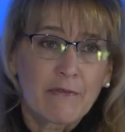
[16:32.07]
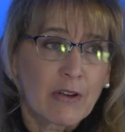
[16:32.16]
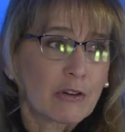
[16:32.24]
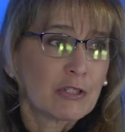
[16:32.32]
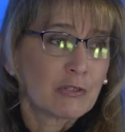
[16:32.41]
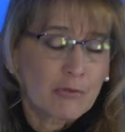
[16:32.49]

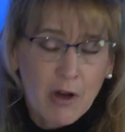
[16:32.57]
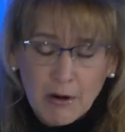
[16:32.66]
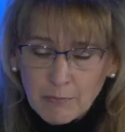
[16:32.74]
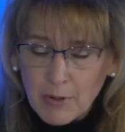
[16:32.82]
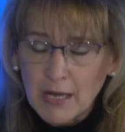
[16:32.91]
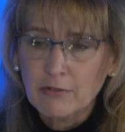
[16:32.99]
very
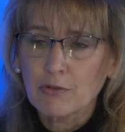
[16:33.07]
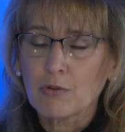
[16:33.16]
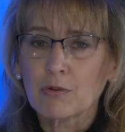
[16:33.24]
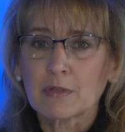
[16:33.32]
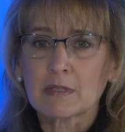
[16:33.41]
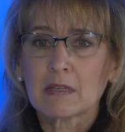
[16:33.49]
strong
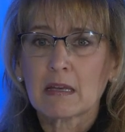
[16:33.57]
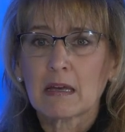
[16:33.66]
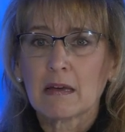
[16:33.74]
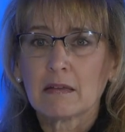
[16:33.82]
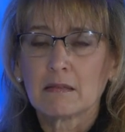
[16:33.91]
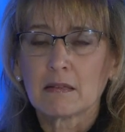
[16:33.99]
bundles
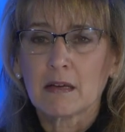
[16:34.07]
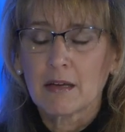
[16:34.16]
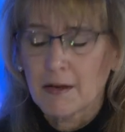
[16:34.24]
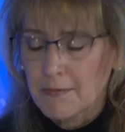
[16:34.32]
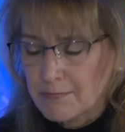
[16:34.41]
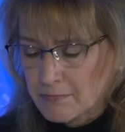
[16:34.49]

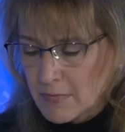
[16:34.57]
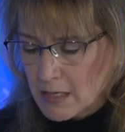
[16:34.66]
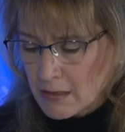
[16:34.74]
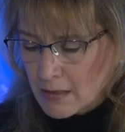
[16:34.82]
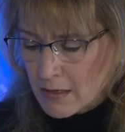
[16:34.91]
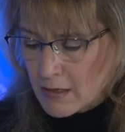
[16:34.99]
and
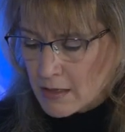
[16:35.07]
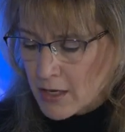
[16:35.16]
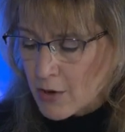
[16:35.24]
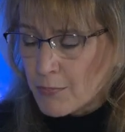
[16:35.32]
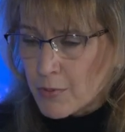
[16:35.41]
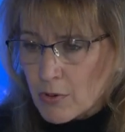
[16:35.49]

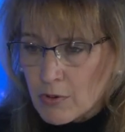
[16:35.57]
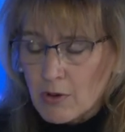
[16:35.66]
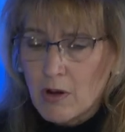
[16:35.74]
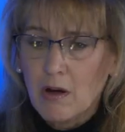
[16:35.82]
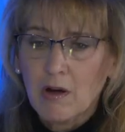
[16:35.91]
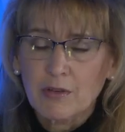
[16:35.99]

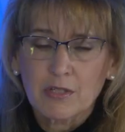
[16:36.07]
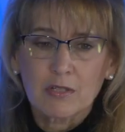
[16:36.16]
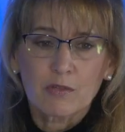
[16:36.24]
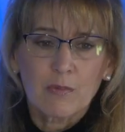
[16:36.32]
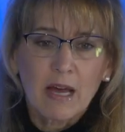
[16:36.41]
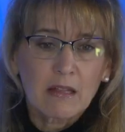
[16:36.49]
protocols,
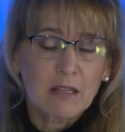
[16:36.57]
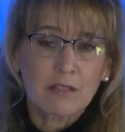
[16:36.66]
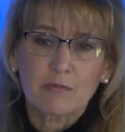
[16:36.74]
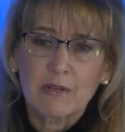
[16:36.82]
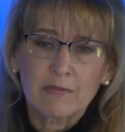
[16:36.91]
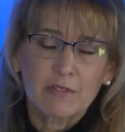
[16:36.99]
as well
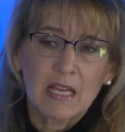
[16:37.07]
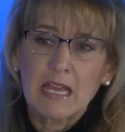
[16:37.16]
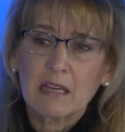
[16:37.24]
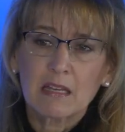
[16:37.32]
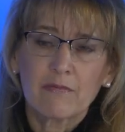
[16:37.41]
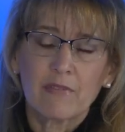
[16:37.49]
as we've
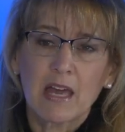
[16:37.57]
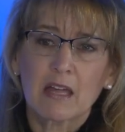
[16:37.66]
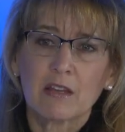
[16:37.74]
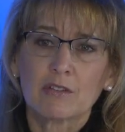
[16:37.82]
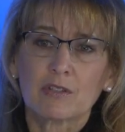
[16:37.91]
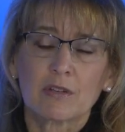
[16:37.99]
taken
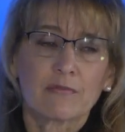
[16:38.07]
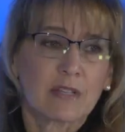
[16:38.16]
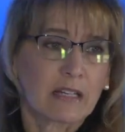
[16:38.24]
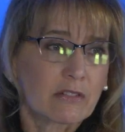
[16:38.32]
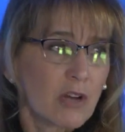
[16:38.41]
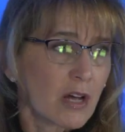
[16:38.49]
advantage of
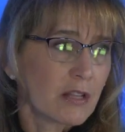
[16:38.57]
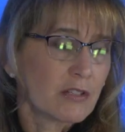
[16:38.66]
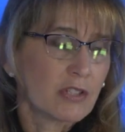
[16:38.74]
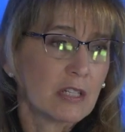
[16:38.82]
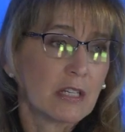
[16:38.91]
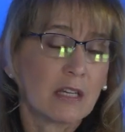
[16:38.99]

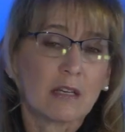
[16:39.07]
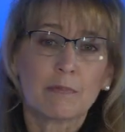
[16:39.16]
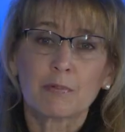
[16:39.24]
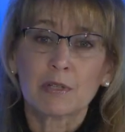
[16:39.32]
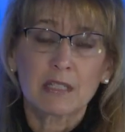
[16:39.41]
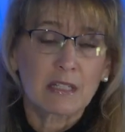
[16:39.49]
technology,
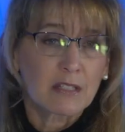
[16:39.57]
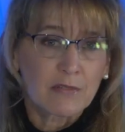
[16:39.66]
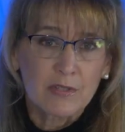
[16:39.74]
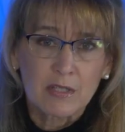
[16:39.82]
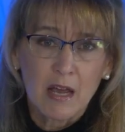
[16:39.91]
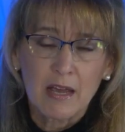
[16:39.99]

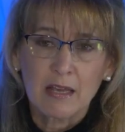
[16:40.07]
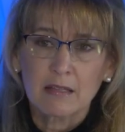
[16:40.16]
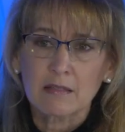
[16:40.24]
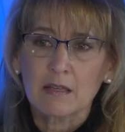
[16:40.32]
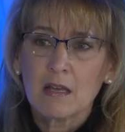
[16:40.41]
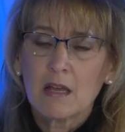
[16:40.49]
predictive
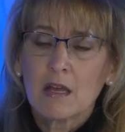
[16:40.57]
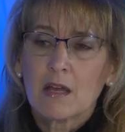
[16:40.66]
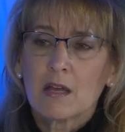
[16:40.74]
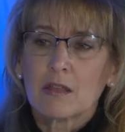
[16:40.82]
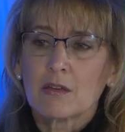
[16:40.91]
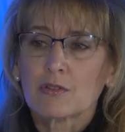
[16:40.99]
science,
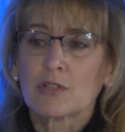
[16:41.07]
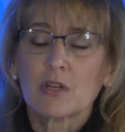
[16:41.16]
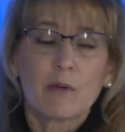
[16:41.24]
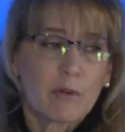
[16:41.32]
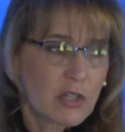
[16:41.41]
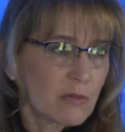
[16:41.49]
there's
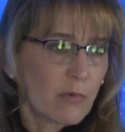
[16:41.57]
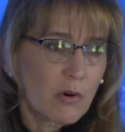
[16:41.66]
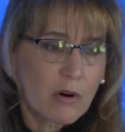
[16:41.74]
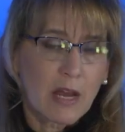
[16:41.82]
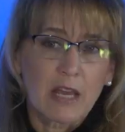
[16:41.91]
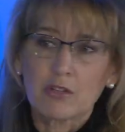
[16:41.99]
so much
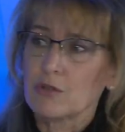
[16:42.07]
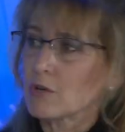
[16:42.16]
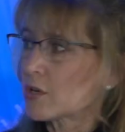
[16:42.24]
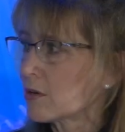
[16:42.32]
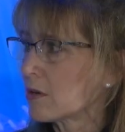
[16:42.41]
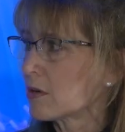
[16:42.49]
more, as you
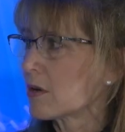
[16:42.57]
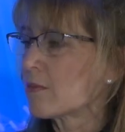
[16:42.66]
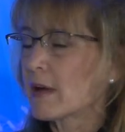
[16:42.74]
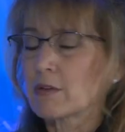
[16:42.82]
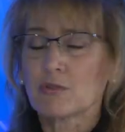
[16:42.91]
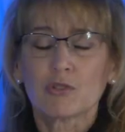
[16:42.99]
heard,
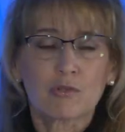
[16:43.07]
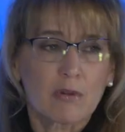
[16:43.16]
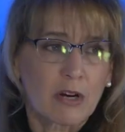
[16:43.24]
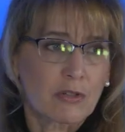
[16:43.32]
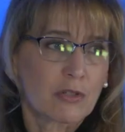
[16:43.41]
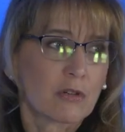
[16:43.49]
around
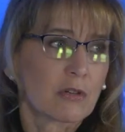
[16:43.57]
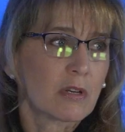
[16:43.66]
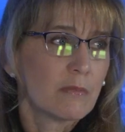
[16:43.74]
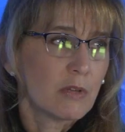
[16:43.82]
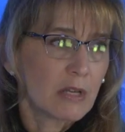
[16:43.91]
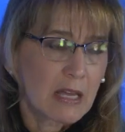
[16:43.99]
structure,
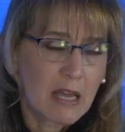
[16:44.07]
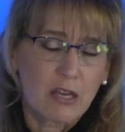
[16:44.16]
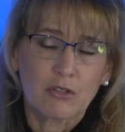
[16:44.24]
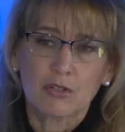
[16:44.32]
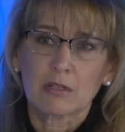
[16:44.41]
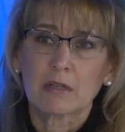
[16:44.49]

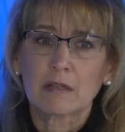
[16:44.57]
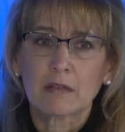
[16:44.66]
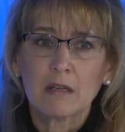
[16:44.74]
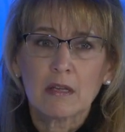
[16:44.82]
communication,